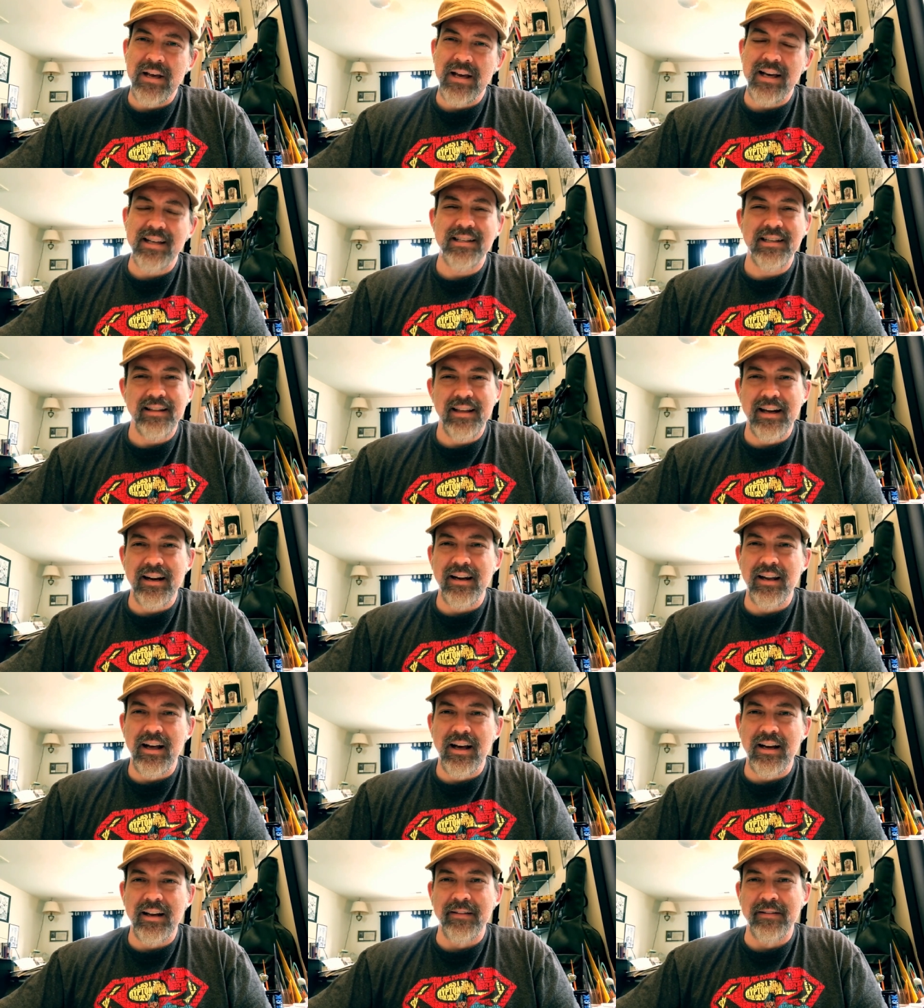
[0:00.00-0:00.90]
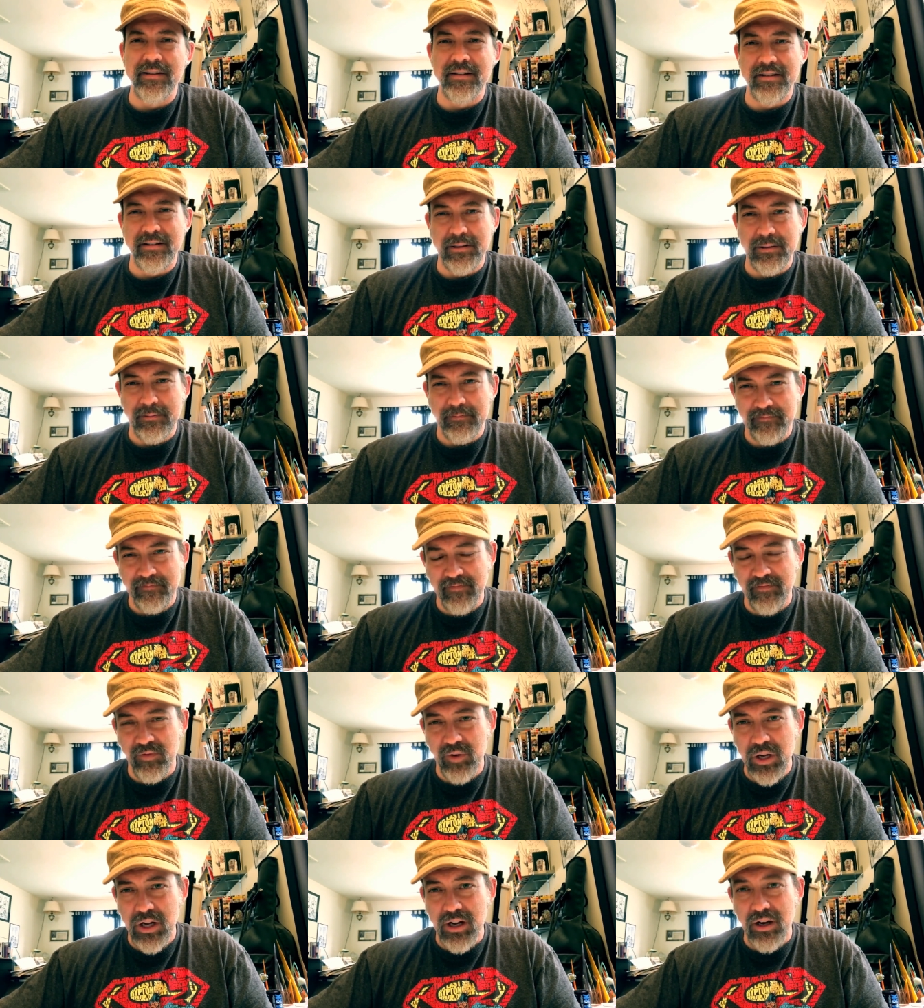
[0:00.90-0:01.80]
I say that a lot in this
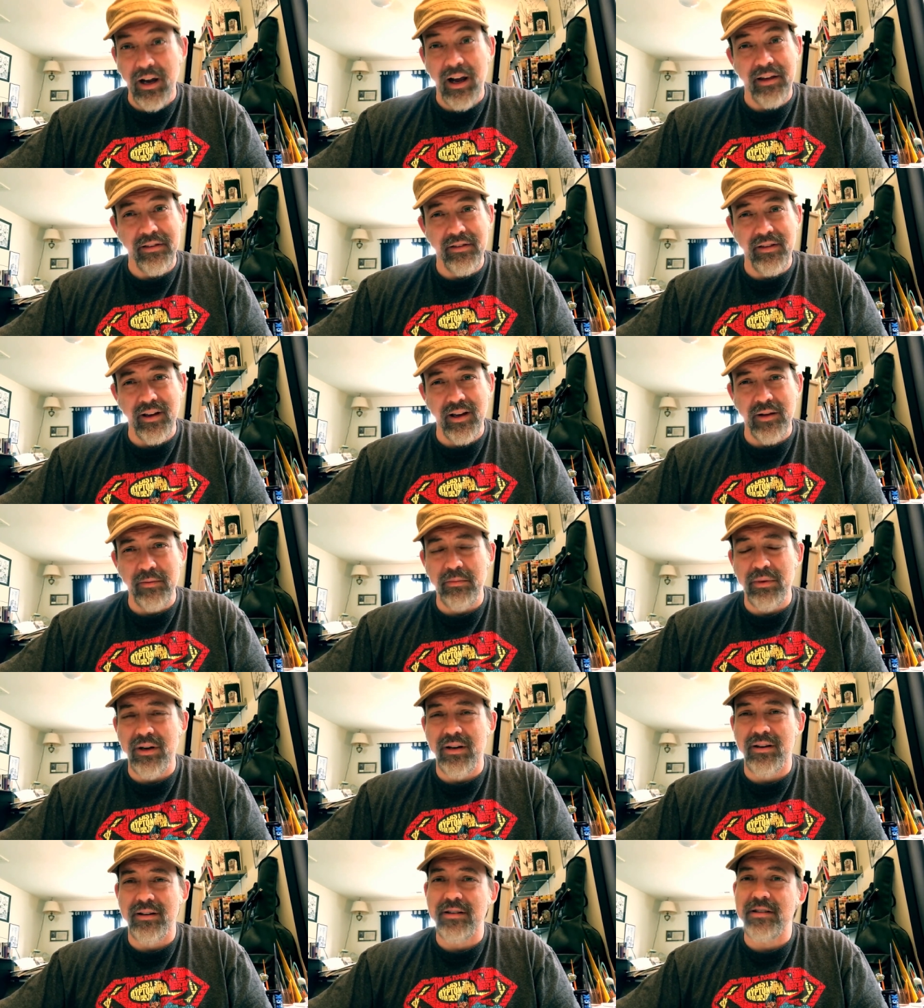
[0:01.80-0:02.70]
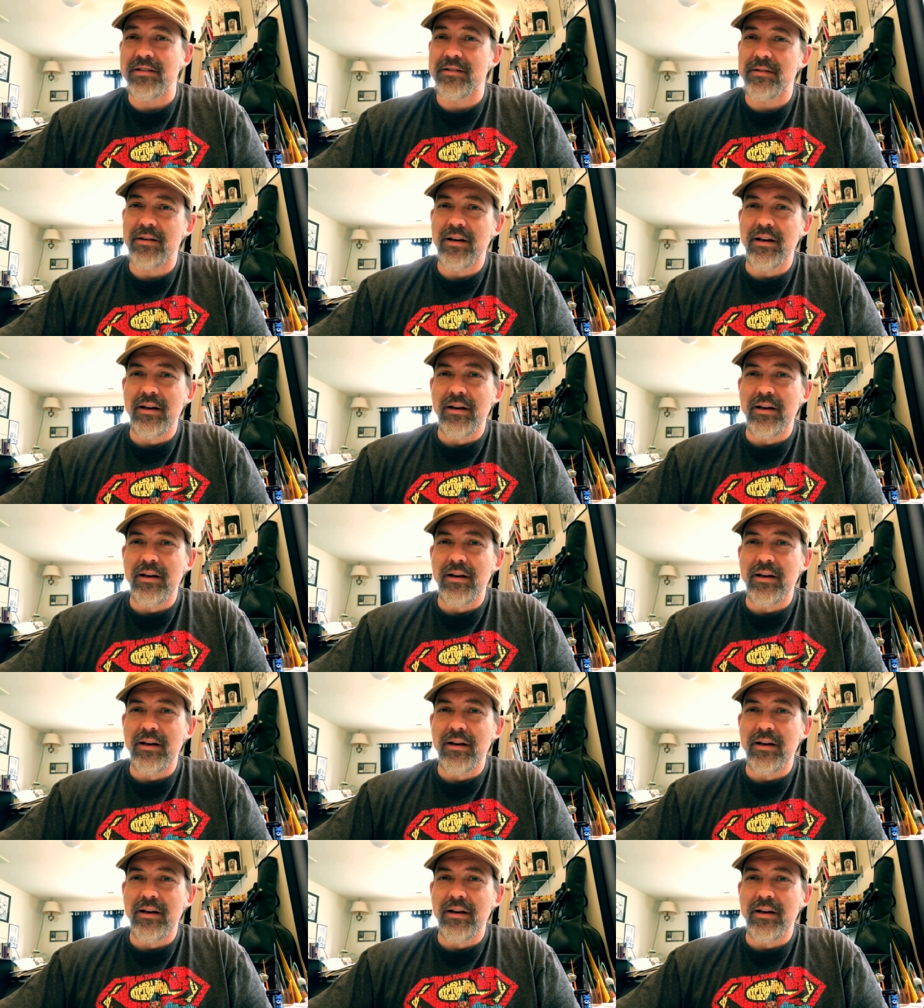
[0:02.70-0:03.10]
vlog, I think, because,